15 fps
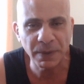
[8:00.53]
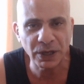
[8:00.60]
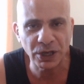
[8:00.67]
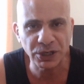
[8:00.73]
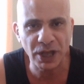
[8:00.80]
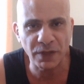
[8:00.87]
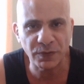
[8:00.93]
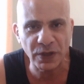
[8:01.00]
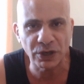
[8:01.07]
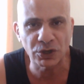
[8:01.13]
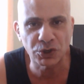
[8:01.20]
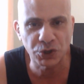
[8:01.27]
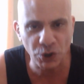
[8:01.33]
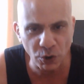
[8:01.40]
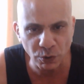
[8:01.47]
Because I think
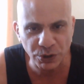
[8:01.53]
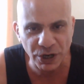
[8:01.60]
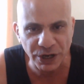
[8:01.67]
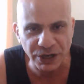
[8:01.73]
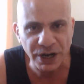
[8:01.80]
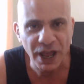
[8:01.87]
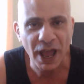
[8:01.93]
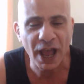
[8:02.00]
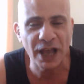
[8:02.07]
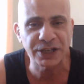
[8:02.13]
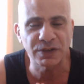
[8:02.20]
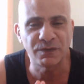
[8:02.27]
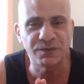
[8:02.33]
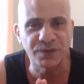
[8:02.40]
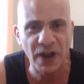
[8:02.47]
Jordan
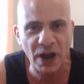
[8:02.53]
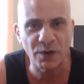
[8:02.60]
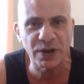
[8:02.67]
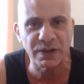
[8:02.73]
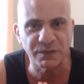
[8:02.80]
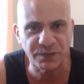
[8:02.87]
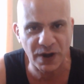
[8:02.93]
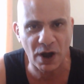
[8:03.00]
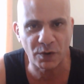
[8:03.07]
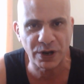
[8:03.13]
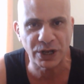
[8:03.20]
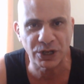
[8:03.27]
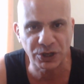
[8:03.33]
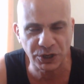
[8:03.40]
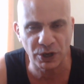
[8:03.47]
has a very,
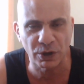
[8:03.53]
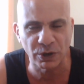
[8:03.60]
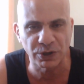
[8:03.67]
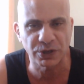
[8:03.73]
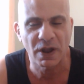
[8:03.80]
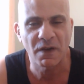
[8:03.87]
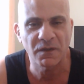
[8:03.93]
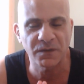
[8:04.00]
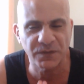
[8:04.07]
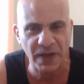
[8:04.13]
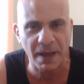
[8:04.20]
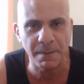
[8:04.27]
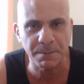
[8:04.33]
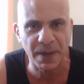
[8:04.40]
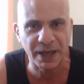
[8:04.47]
very huge
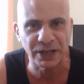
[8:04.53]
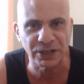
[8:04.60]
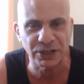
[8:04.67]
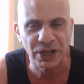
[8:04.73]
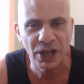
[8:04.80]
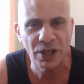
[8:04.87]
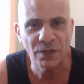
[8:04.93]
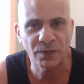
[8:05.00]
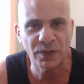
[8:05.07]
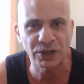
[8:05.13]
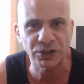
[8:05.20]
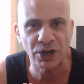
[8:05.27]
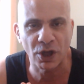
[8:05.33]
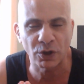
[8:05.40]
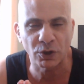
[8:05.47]
fan base.
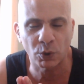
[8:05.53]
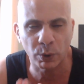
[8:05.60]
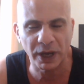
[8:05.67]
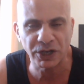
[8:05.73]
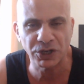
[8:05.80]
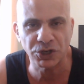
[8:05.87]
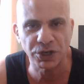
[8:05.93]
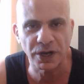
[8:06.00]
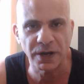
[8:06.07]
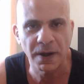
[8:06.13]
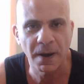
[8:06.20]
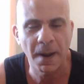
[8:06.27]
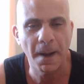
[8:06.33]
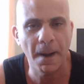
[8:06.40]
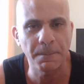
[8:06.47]
There's no
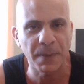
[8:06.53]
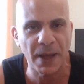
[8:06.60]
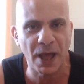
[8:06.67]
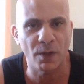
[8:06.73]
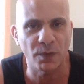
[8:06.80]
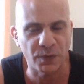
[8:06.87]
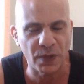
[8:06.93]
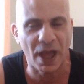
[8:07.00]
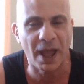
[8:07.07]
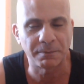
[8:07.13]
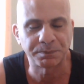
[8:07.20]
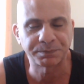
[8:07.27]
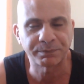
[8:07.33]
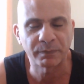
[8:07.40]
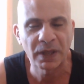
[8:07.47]
question about that.
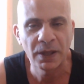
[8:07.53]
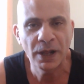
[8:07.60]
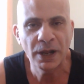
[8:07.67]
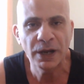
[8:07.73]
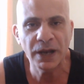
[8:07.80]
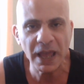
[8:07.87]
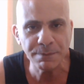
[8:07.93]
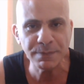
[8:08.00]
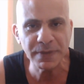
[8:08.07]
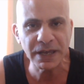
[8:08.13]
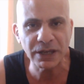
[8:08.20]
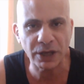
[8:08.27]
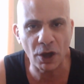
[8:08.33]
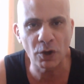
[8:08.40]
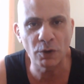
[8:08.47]
Let
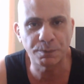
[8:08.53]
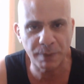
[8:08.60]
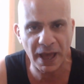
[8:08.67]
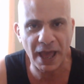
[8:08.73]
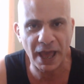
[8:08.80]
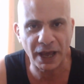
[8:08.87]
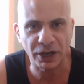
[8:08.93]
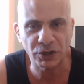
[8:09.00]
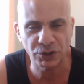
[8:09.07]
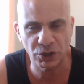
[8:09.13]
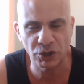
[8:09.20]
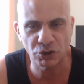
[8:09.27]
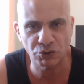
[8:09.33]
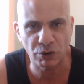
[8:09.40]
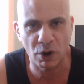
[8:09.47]
me go back to
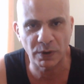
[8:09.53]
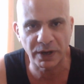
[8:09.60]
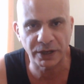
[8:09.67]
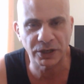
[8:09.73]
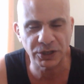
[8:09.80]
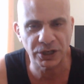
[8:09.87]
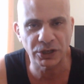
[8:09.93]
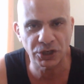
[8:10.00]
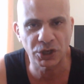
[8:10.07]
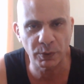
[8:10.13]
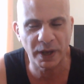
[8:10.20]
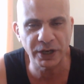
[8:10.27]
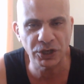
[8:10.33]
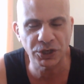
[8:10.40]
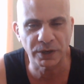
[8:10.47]
the trolling
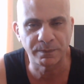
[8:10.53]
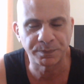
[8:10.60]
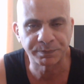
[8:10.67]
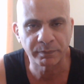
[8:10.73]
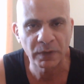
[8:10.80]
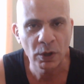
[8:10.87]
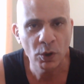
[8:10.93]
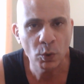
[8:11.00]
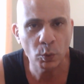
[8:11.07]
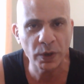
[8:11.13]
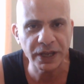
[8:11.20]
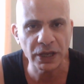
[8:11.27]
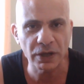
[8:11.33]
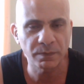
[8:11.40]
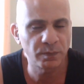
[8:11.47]
situation.
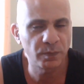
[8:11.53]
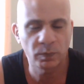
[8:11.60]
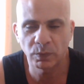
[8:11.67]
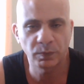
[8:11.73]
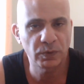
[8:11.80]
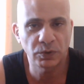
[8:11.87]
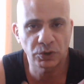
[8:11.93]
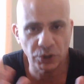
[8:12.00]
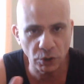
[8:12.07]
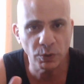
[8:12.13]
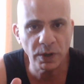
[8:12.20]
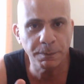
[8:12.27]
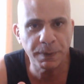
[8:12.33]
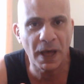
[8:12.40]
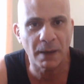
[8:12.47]
You,
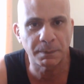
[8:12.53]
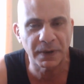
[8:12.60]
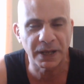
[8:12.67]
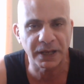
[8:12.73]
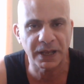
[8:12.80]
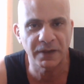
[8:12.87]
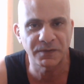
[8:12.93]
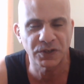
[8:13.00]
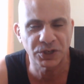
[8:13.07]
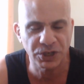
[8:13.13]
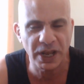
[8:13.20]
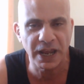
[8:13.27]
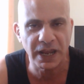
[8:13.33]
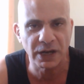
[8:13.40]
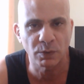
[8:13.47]
the public, have
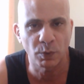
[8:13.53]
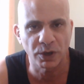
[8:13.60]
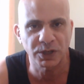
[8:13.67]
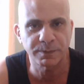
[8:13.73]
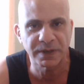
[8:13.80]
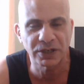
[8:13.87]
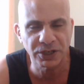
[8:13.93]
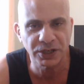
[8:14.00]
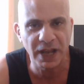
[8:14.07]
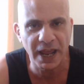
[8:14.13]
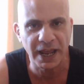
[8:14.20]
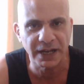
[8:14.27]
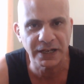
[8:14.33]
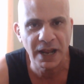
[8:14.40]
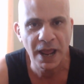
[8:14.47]
seen what's been
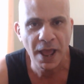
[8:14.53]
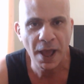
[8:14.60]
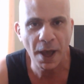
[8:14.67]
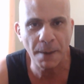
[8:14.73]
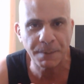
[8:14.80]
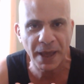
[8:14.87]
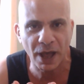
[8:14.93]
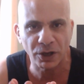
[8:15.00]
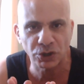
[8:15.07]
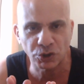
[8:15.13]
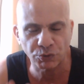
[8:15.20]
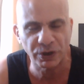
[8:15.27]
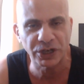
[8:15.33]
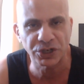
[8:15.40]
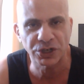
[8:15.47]
said about
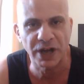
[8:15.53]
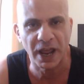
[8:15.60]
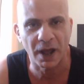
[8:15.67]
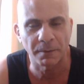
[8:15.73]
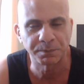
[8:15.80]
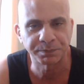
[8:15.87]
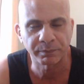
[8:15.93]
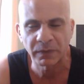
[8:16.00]
Trish now.